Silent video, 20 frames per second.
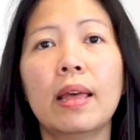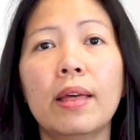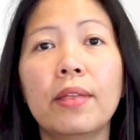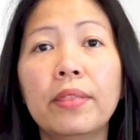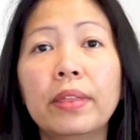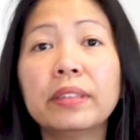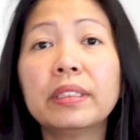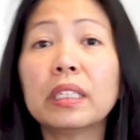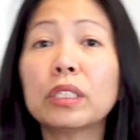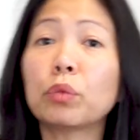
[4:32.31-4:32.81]

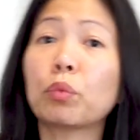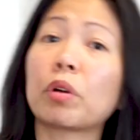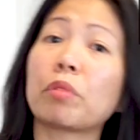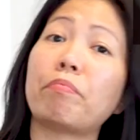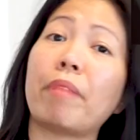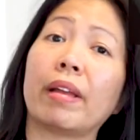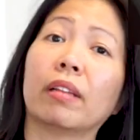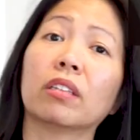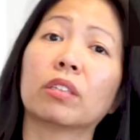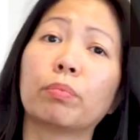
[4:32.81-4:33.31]
This is where
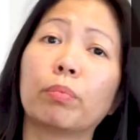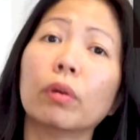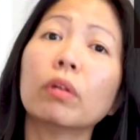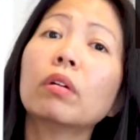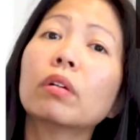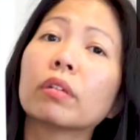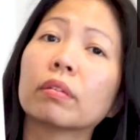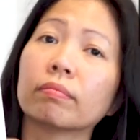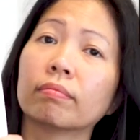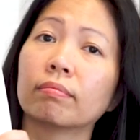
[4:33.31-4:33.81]
Ben's
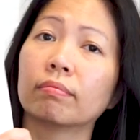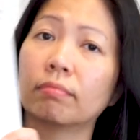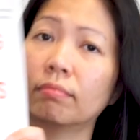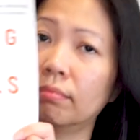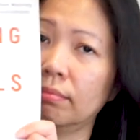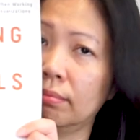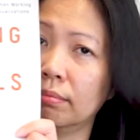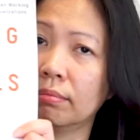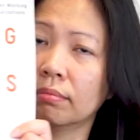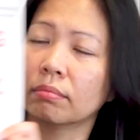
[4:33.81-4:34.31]
book,
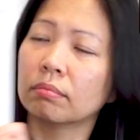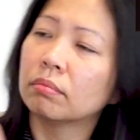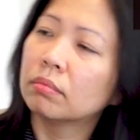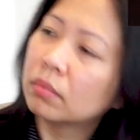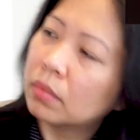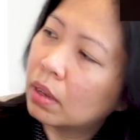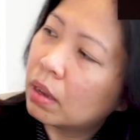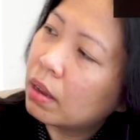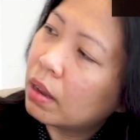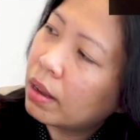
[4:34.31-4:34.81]

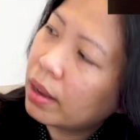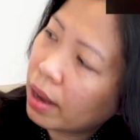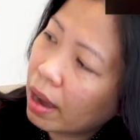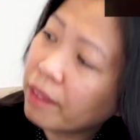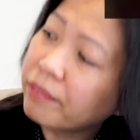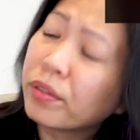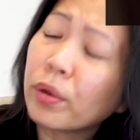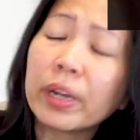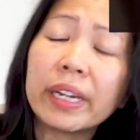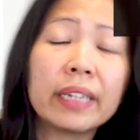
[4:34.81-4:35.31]

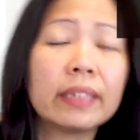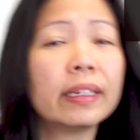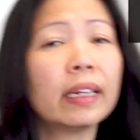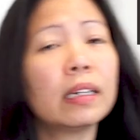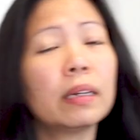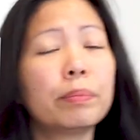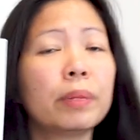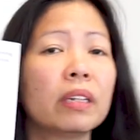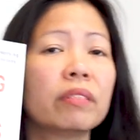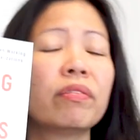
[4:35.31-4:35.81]
Avoiding Data
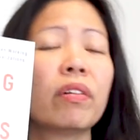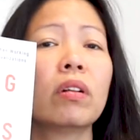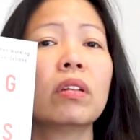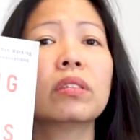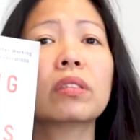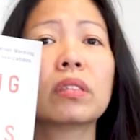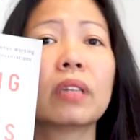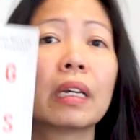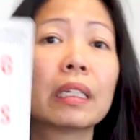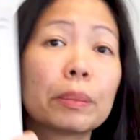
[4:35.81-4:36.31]

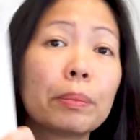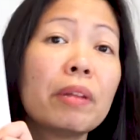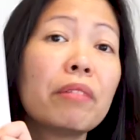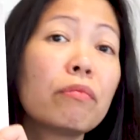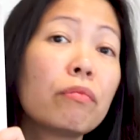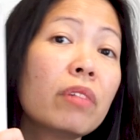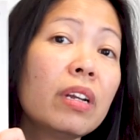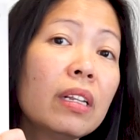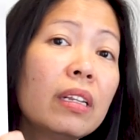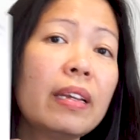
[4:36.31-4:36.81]
Pitfalls, has been
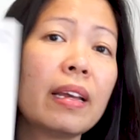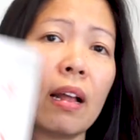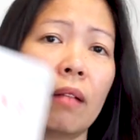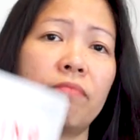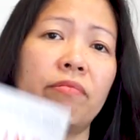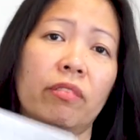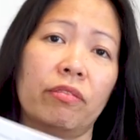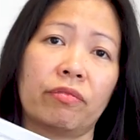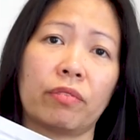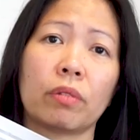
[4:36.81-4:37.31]
really
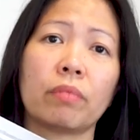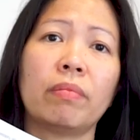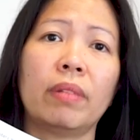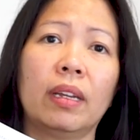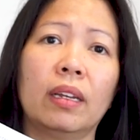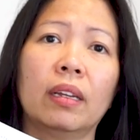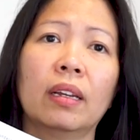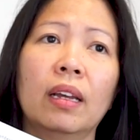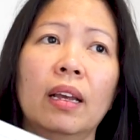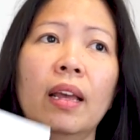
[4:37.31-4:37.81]
helpful for me.
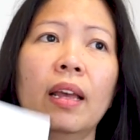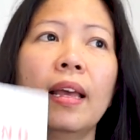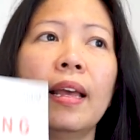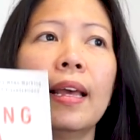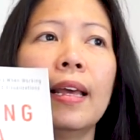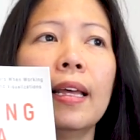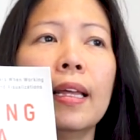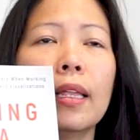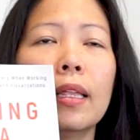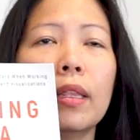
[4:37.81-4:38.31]

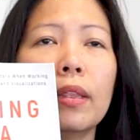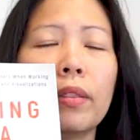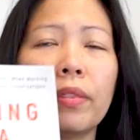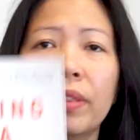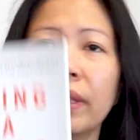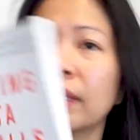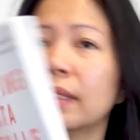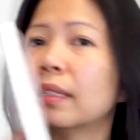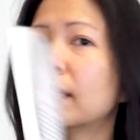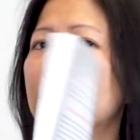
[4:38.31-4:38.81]

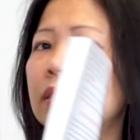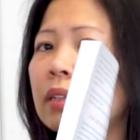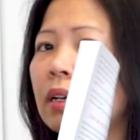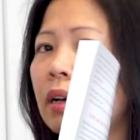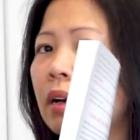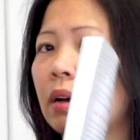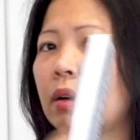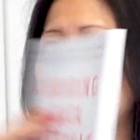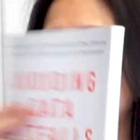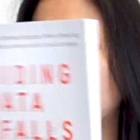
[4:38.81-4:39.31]
This is
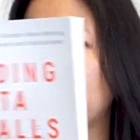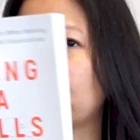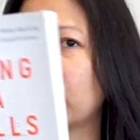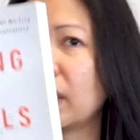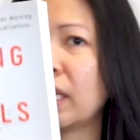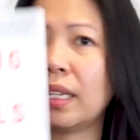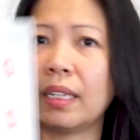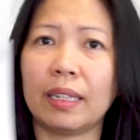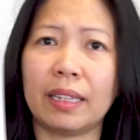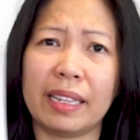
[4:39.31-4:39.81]
a
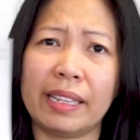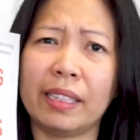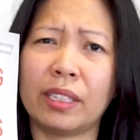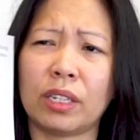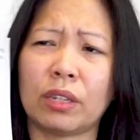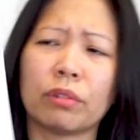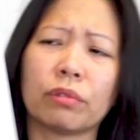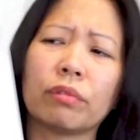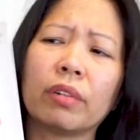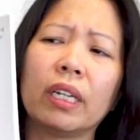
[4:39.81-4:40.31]
pretty easy
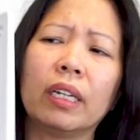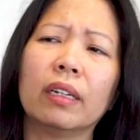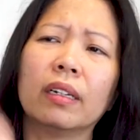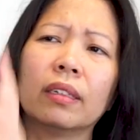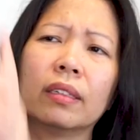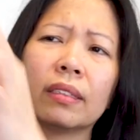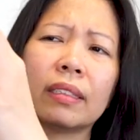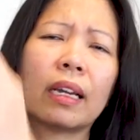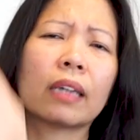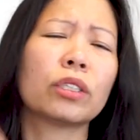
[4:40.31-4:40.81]
to read.
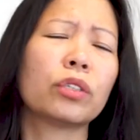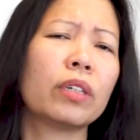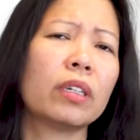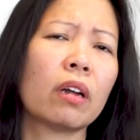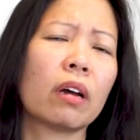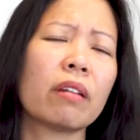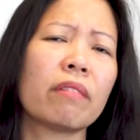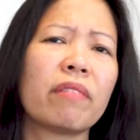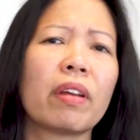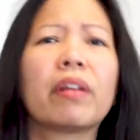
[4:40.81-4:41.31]
It's actually
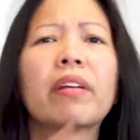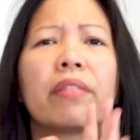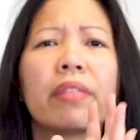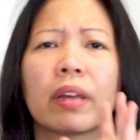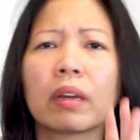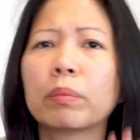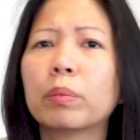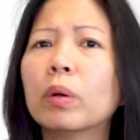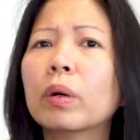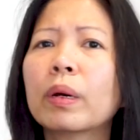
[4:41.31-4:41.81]
not a very
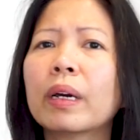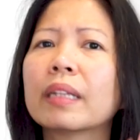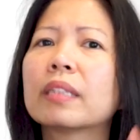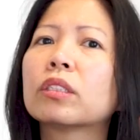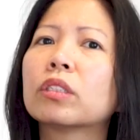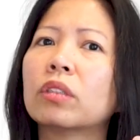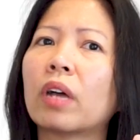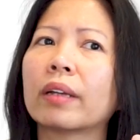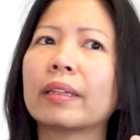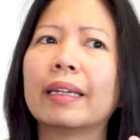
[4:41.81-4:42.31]
thick book. It's
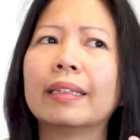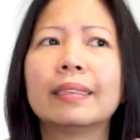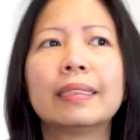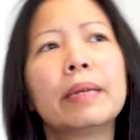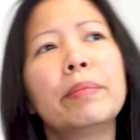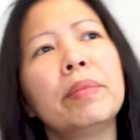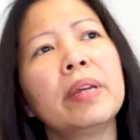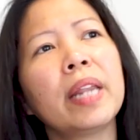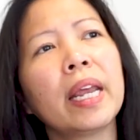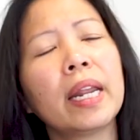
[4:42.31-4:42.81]
not
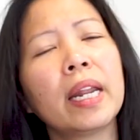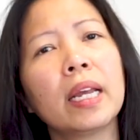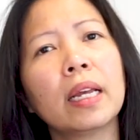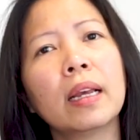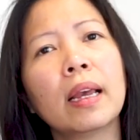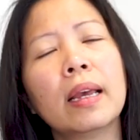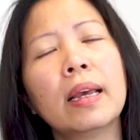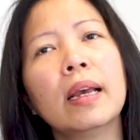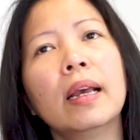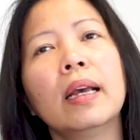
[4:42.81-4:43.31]
intimidating.
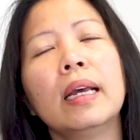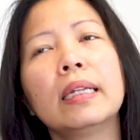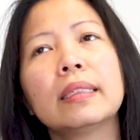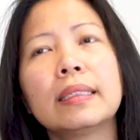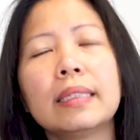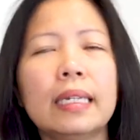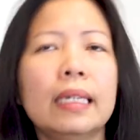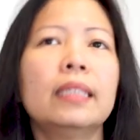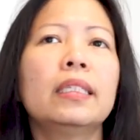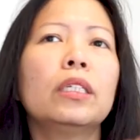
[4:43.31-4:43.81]
It's
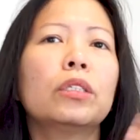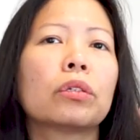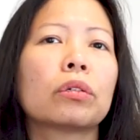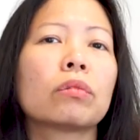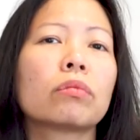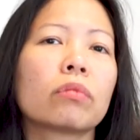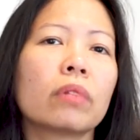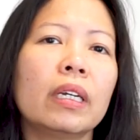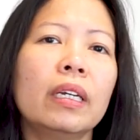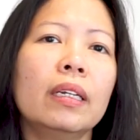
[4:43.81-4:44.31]
easy to
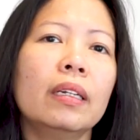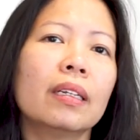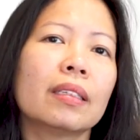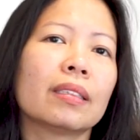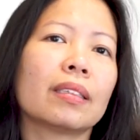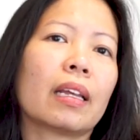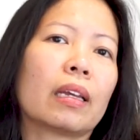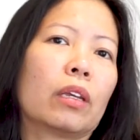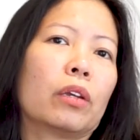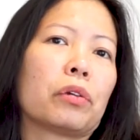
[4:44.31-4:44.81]
read. It's
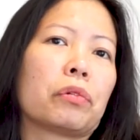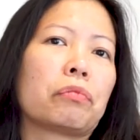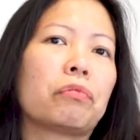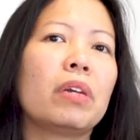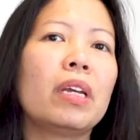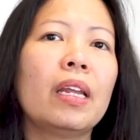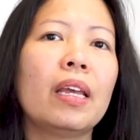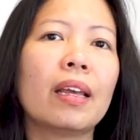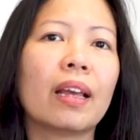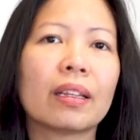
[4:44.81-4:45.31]
like you're
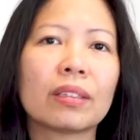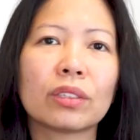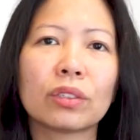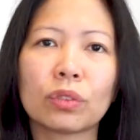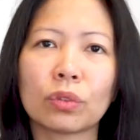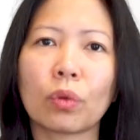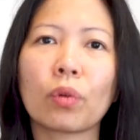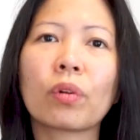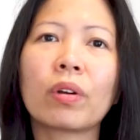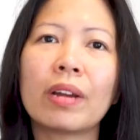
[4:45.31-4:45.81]
reading a
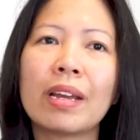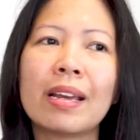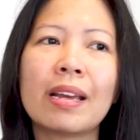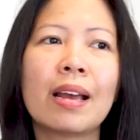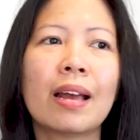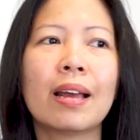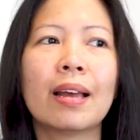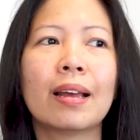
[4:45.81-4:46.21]
story